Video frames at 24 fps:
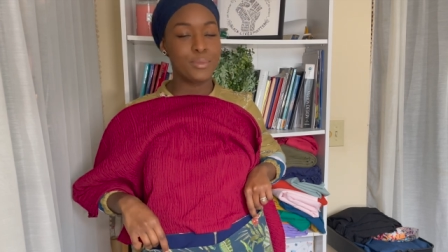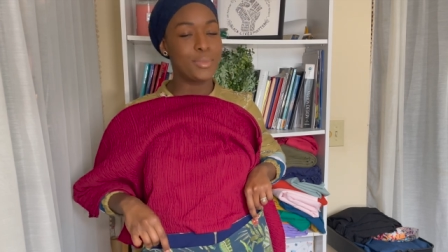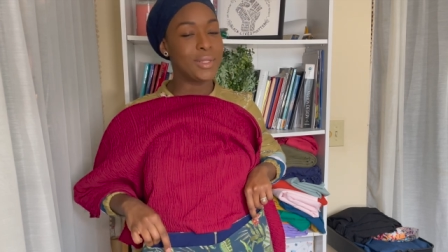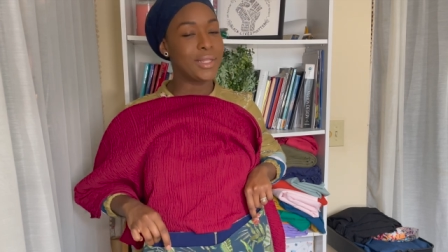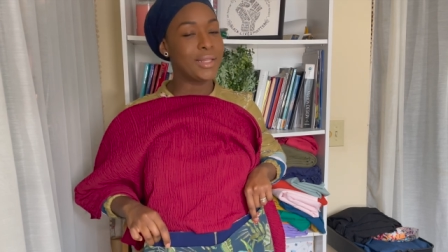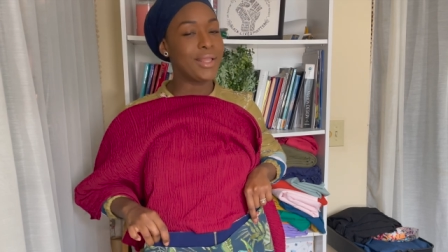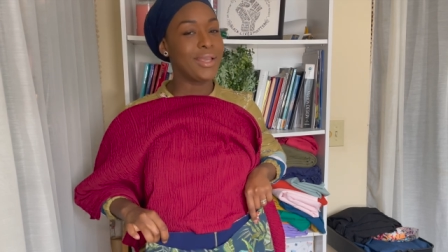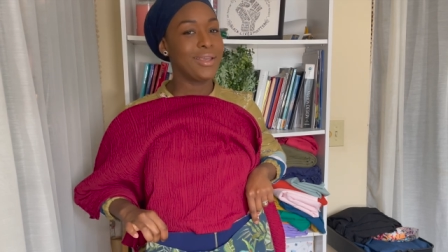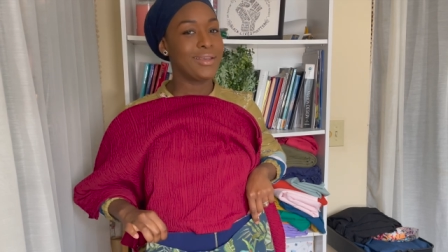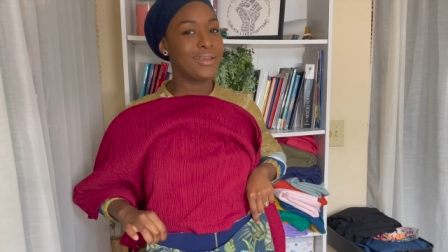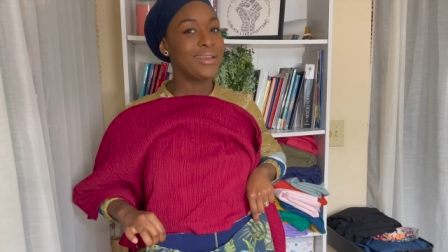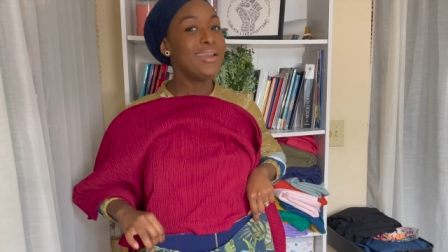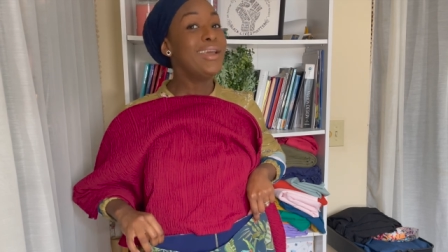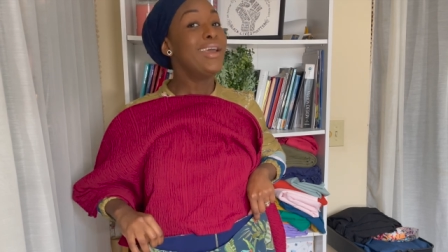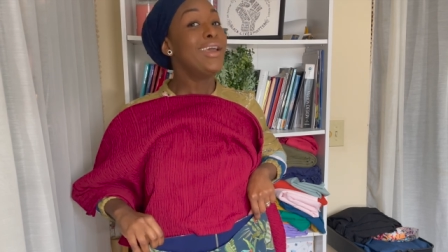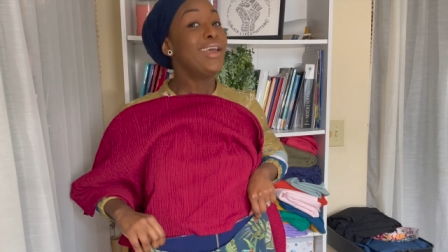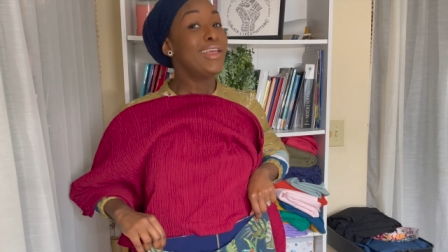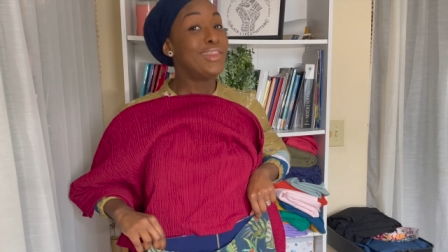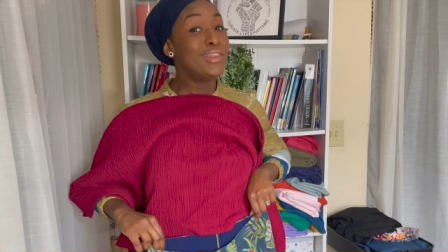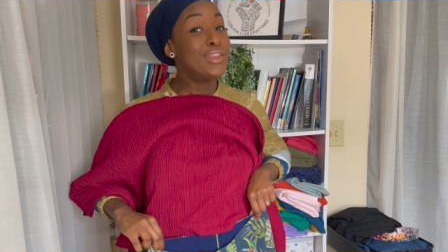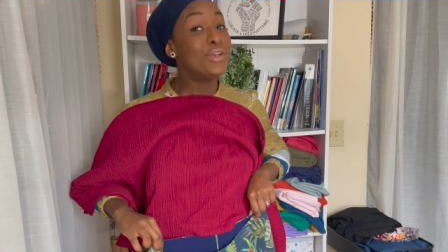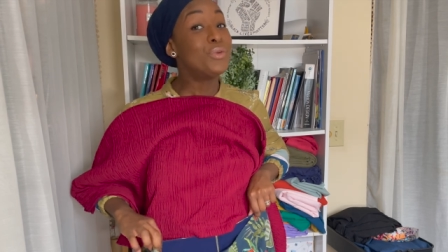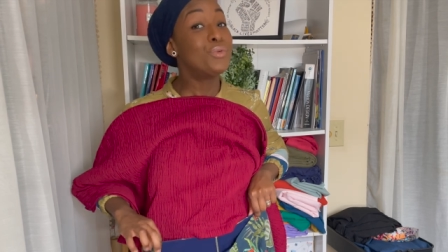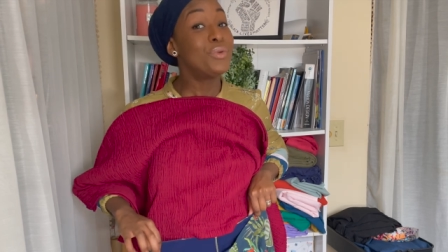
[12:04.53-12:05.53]
but like
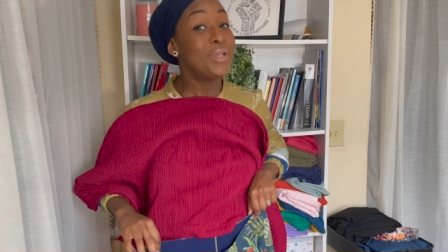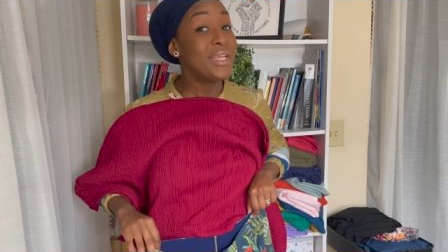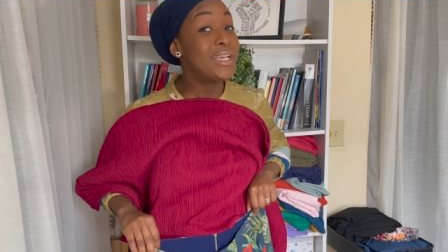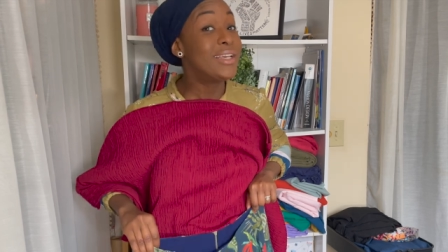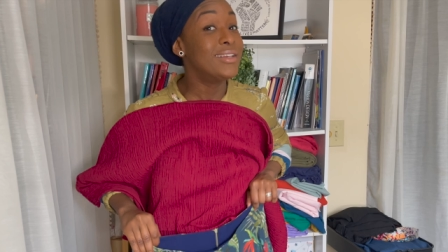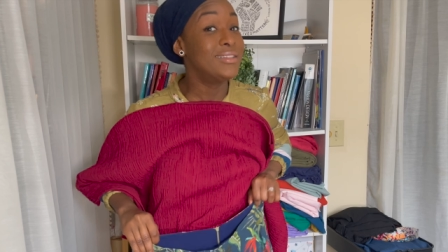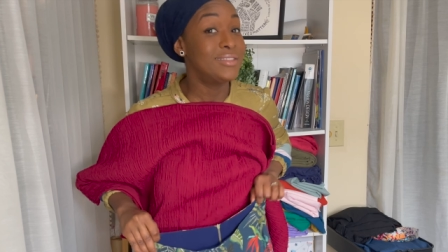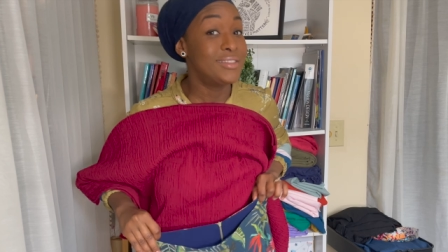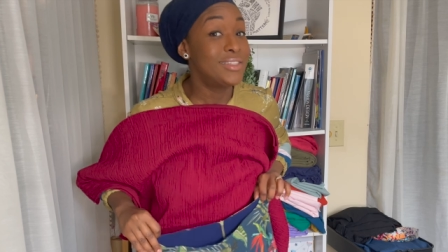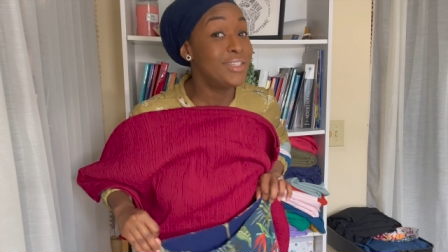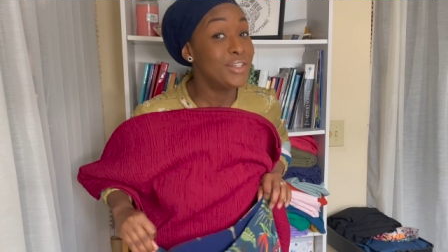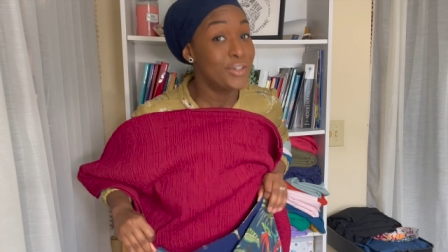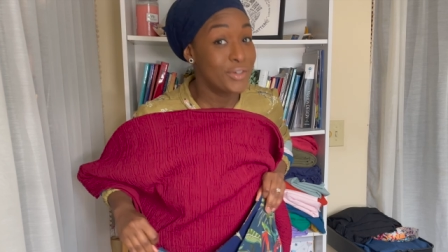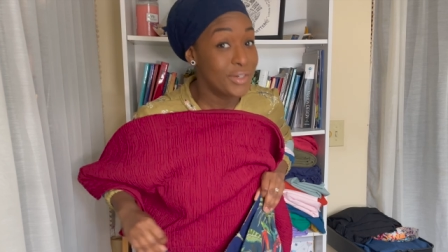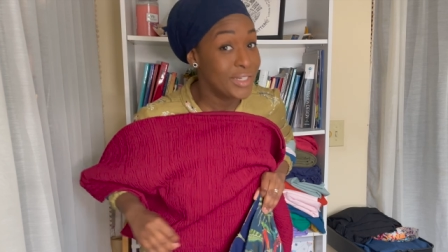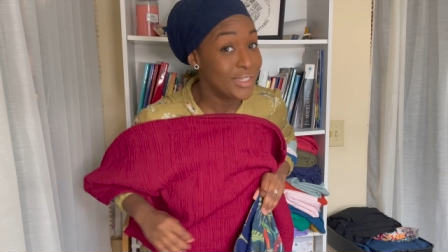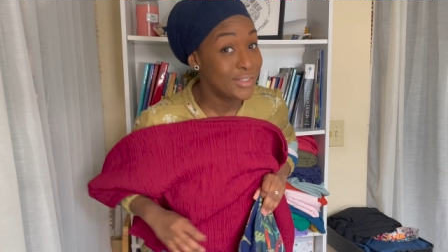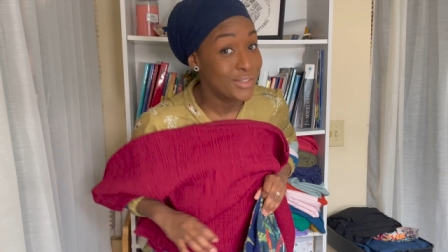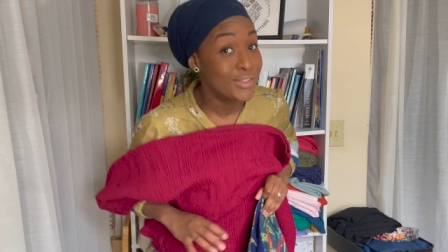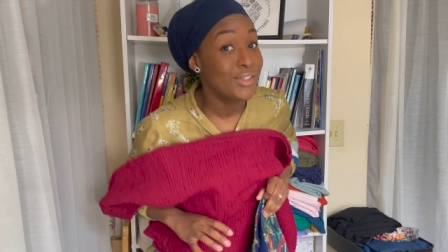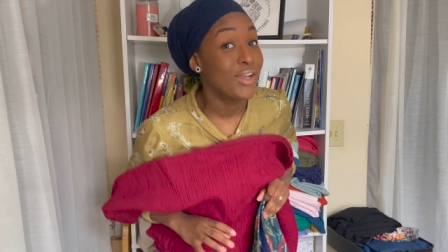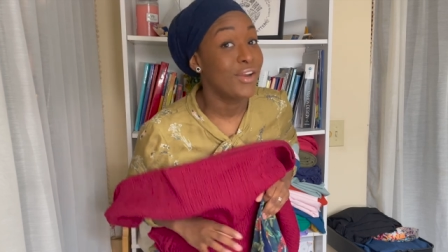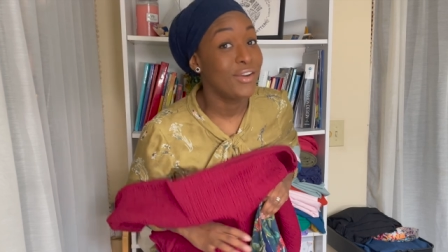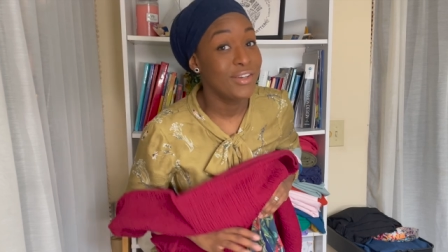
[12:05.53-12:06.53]
the reconsidering
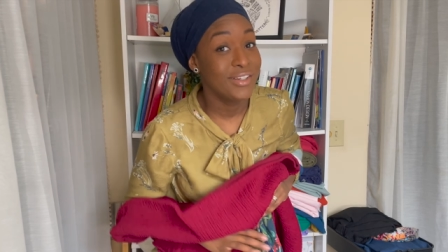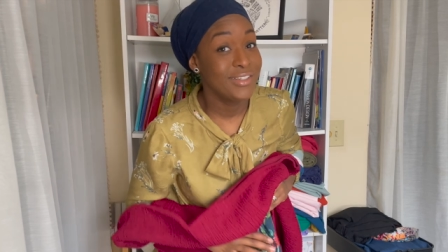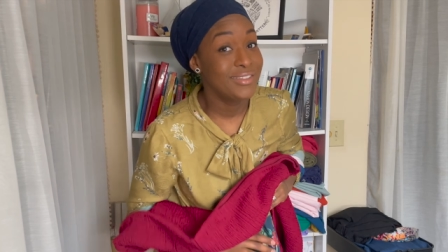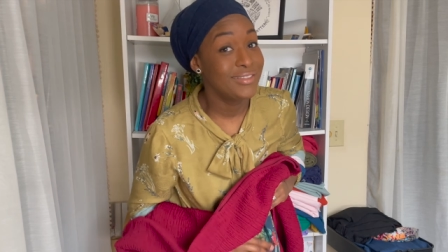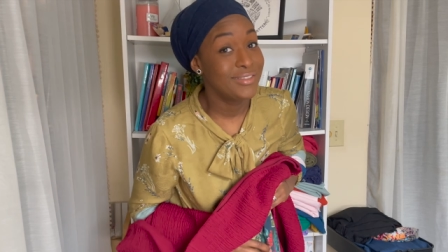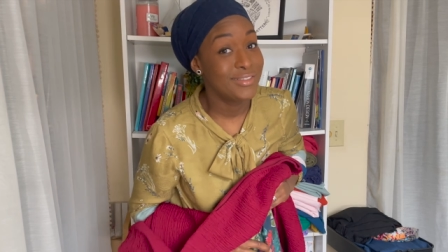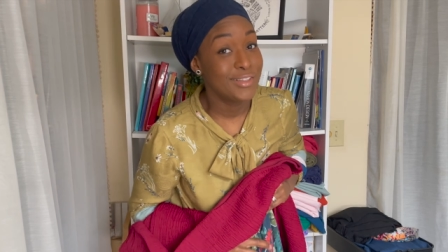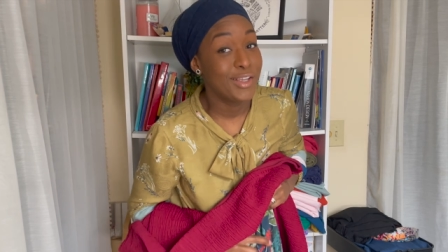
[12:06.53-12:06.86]
started.